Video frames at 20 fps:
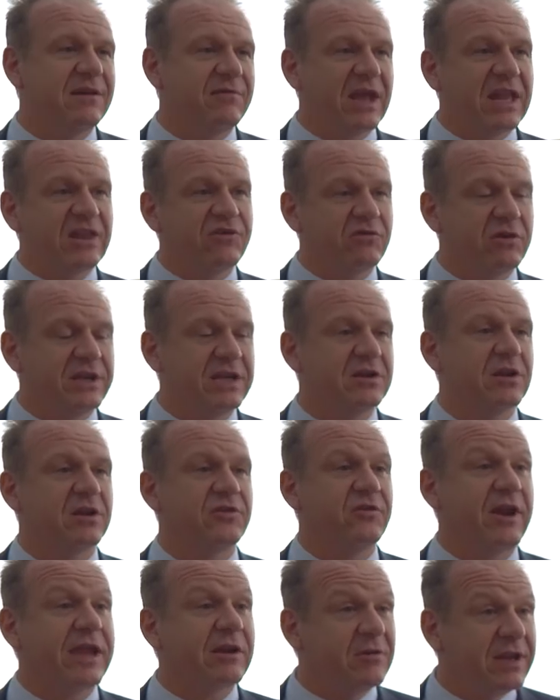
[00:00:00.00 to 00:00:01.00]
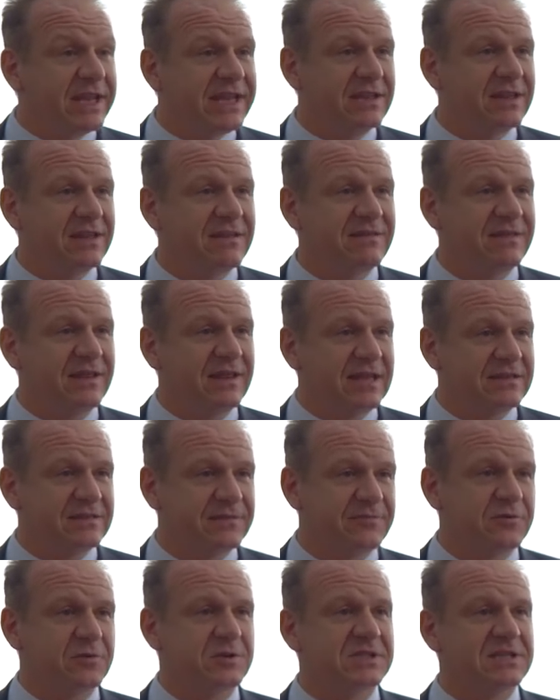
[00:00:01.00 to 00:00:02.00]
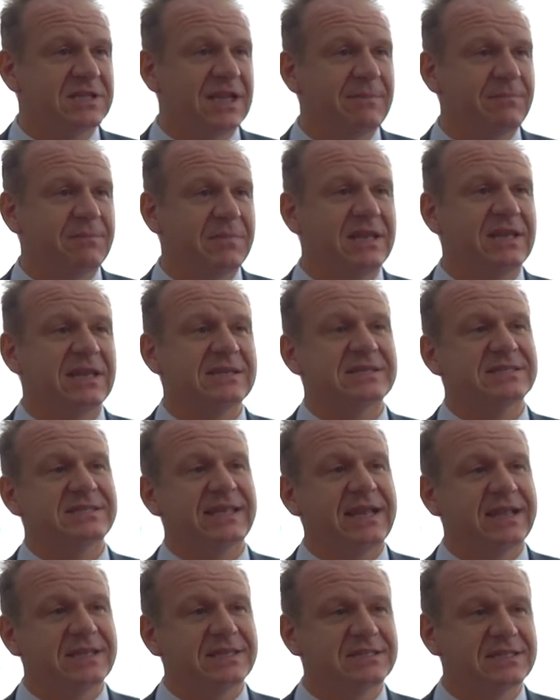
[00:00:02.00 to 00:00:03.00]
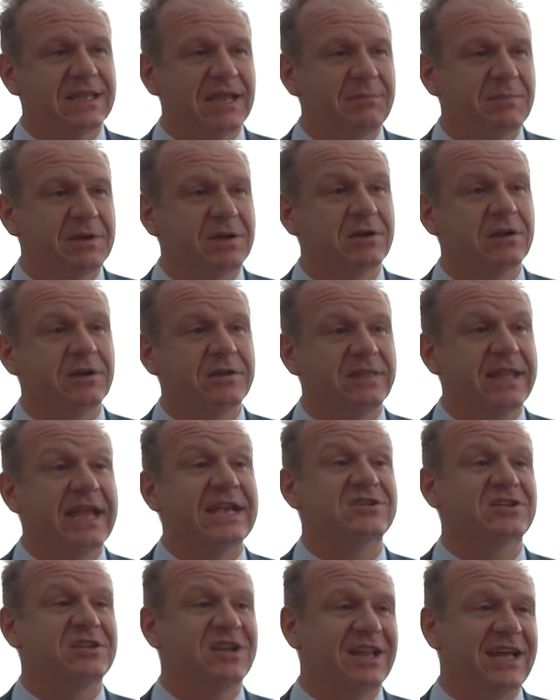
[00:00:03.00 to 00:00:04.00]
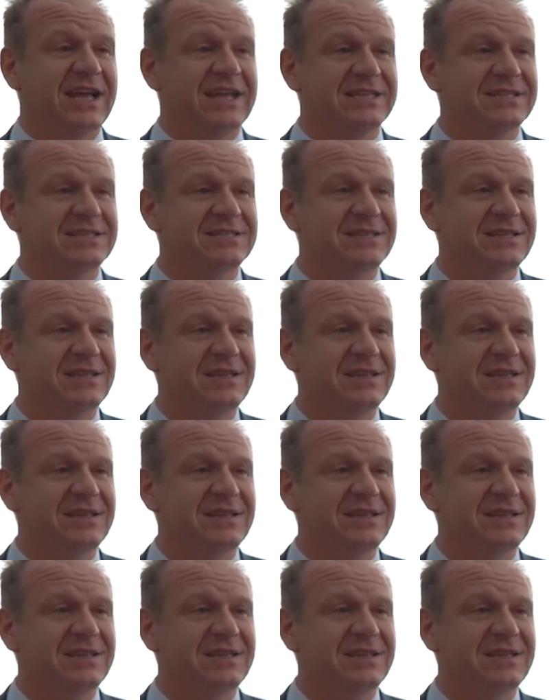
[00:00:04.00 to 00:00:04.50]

eventually got regulated as a first step, and as a second step it got nationalized.